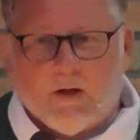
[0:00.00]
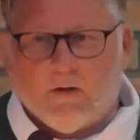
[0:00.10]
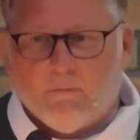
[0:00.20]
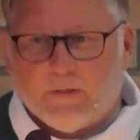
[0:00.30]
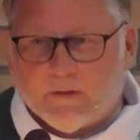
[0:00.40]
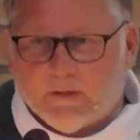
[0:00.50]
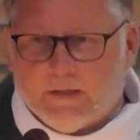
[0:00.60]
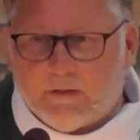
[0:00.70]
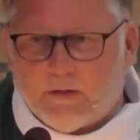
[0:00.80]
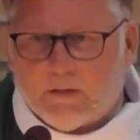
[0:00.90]
uh, with a
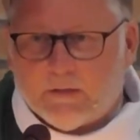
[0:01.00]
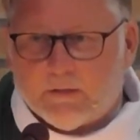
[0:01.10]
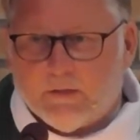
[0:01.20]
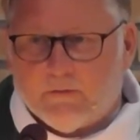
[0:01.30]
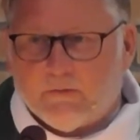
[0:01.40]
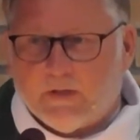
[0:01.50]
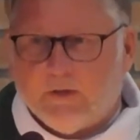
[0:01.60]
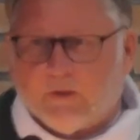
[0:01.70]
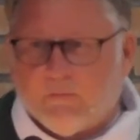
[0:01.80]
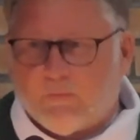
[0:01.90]
lid on it, you know,
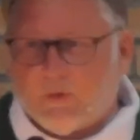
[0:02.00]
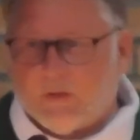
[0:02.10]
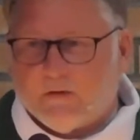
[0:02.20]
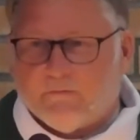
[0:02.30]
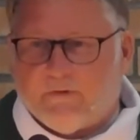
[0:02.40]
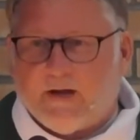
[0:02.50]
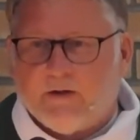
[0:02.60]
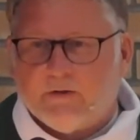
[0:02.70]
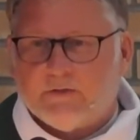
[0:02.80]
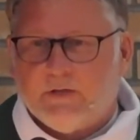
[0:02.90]
that you can put little
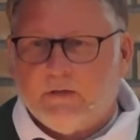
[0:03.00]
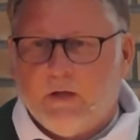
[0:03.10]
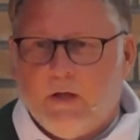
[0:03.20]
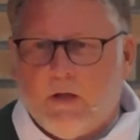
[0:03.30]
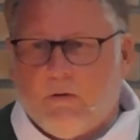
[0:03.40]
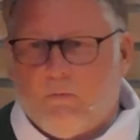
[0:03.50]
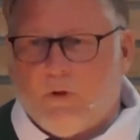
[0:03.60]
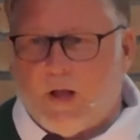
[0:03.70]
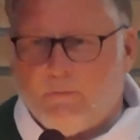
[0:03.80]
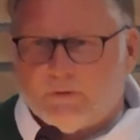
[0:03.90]
fires in.
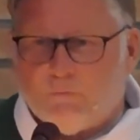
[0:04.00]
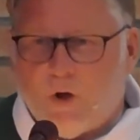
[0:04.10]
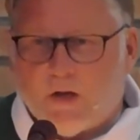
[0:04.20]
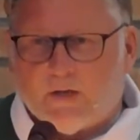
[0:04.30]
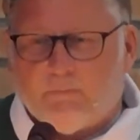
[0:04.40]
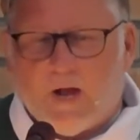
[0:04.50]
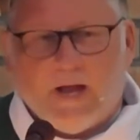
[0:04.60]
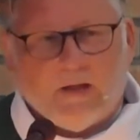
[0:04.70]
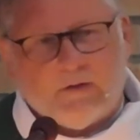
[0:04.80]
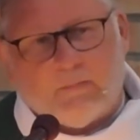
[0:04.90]
Well, I was walked
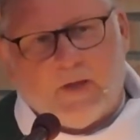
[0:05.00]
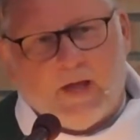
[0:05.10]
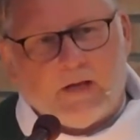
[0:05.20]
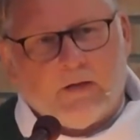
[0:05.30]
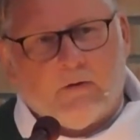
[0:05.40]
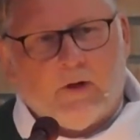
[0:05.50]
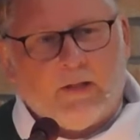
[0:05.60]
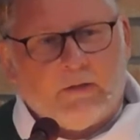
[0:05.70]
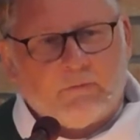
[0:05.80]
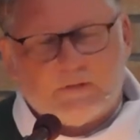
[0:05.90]
by on the patio,
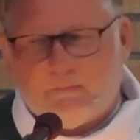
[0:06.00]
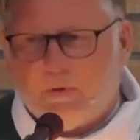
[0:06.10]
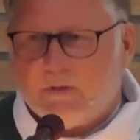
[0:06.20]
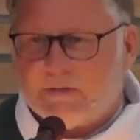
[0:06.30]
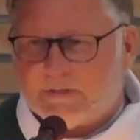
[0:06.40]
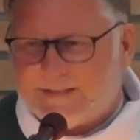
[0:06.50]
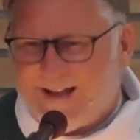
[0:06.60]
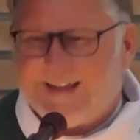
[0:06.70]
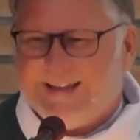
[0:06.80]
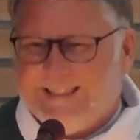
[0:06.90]
and there was a bird
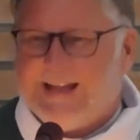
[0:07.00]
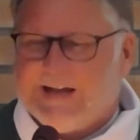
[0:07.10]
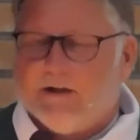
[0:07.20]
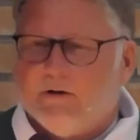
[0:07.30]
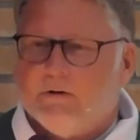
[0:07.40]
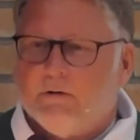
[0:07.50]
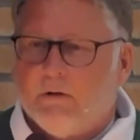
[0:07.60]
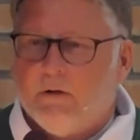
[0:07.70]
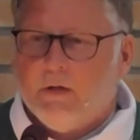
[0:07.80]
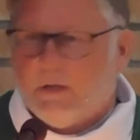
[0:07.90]
stuck in there
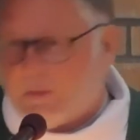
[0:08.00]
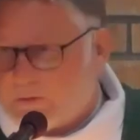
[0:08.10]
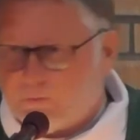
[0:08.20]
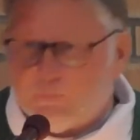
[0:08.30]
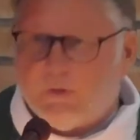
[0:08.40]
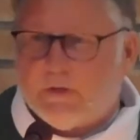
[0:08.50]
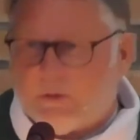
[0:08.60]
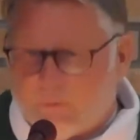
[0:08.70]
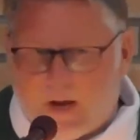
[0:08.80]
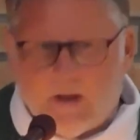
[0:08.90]

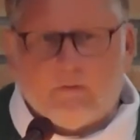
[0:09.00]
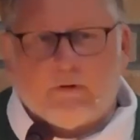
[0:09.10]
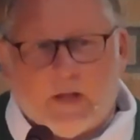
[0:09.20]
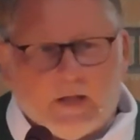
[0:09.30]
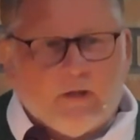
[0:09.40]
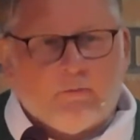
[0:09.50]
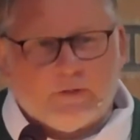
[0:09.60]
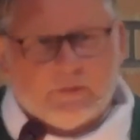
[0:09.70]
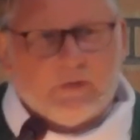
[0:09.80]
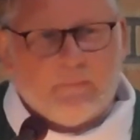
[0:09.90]
swirling around like it
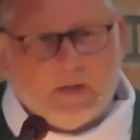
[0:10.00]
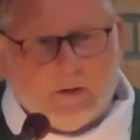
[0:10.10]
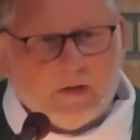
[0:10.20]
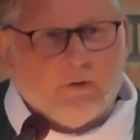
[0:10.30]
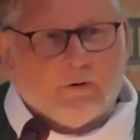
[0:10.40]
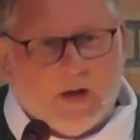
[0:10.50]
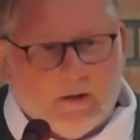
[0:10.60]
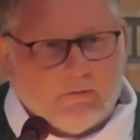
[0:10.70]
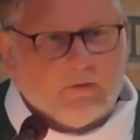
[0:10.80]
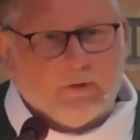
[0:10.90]
was in a
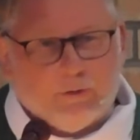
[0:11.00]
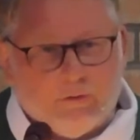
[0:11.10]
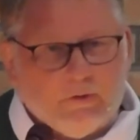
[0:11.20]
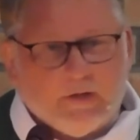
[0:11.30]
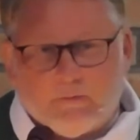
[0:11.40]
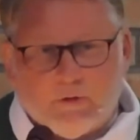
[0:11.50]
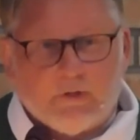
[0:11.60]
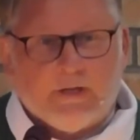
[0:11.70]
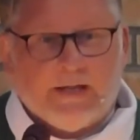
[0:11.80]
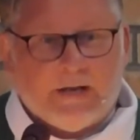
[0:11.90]
merry-go-round, you know, and it
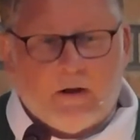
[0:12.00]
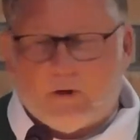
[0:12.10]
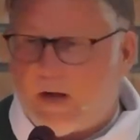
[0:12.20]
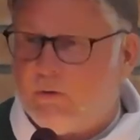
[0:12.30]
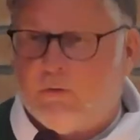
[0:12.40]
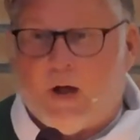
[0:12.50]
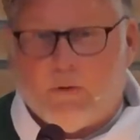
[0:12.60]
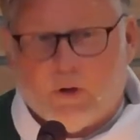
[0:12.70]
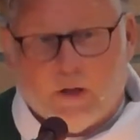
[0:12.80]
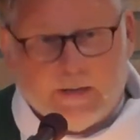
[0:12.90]
couldn't get out. I don't know
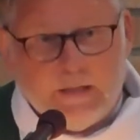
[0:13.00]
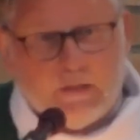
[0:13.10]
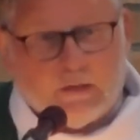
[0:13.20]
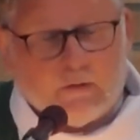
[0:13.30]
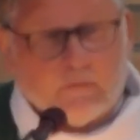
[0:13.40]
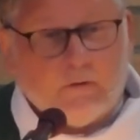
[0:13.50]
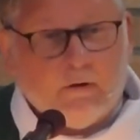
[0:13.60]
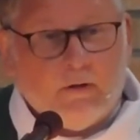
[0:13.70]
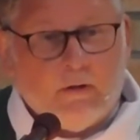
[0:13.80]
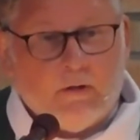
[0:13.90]
how it got in
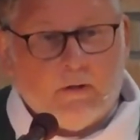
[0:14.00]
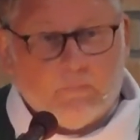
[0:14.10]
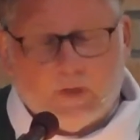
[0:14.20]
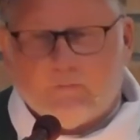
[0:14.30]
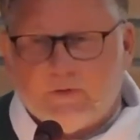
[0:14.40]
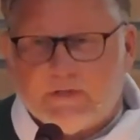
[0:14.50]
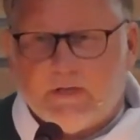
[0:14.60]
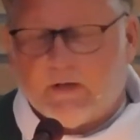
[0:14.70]
there, but it was